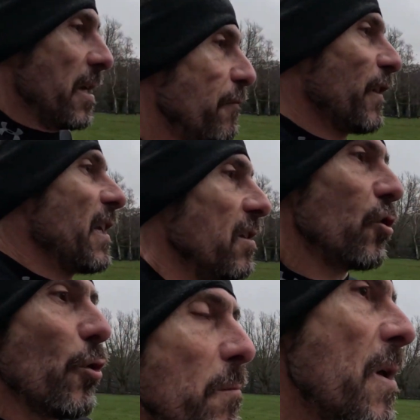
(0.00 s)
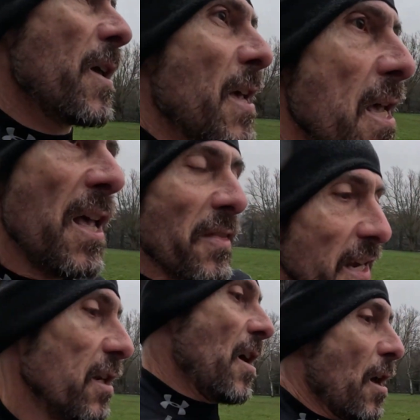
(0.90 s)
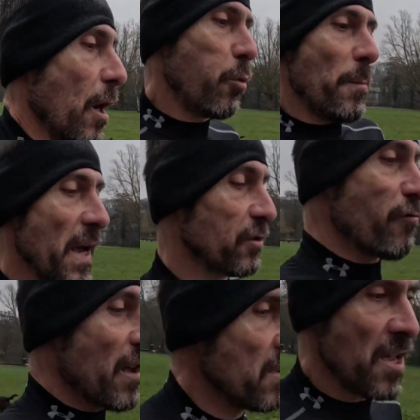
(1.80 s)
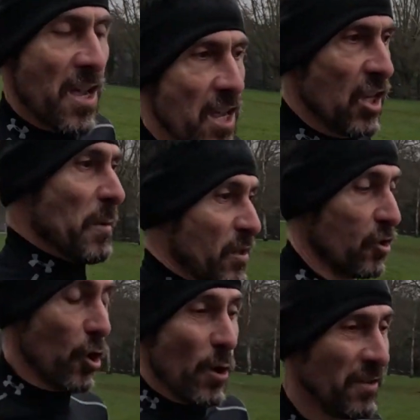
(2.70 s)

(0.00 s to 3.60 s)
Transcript: if I didn't do them, then I wouldn't be able to run as much as I do.